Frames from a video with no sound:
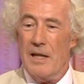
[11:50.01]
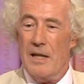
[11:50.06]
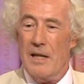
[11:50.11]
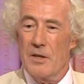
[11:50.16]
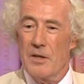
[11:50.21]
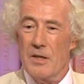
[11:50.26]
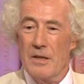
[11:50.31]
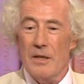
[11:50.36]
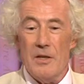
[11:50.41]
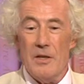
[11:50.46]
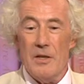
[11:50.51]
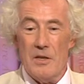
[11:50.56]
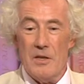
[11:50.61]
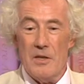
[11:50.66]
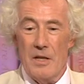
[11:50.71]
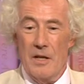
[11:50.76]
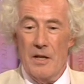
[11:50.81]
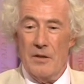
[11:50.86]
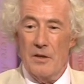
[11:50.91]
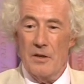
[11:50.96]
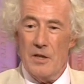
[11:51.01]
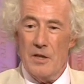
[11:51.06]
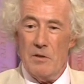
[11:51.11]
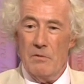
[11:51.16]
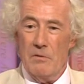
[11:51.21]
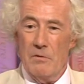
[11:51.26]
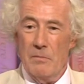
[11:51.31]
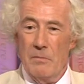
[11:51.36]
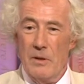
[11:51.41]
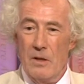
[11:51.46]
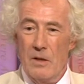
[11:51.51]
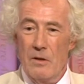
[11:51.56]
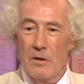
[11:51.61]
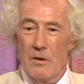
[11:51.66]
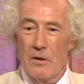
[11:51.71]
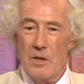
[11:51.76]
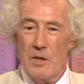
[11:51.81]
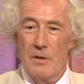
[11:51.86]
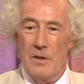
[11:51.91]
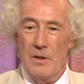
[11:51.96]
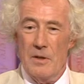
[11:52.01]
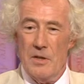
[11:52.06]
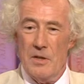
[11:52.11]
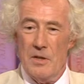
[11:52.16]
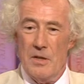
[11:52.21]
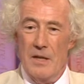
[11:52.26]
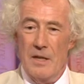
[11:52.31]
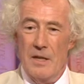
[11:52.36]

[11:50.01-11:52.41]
councillors that this would be the consequence,